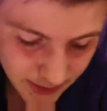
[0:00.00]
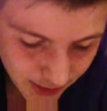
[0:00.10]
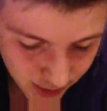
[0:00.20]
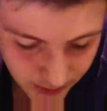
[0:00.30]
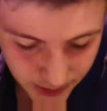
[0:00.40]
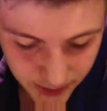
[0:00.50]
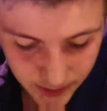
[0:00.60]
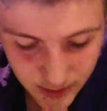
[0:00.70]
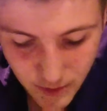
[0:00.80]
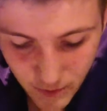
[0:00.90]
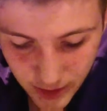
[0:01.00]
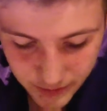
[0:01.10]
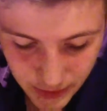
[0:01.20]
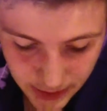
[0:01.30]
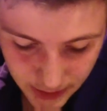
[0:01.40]
3. One
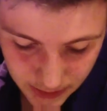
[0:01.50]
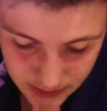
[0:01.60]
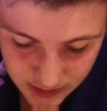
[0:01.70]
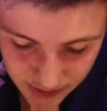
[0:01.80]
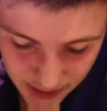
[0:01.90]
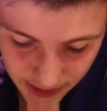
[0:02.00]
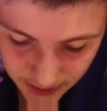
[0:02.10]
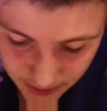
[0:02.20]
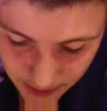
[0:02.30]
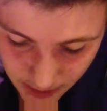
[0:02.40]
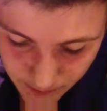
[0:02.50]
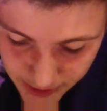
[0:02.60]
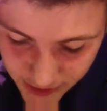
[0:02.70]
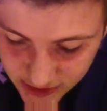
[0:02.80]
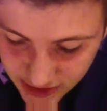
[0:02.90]
product is a molecular
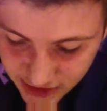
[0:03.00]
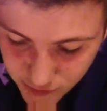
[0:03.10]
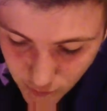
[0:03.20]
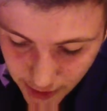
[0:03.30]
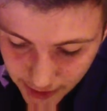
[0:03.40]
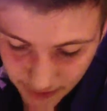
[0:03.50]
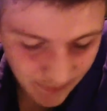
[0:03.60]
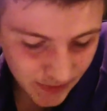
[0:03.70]
compound such as water.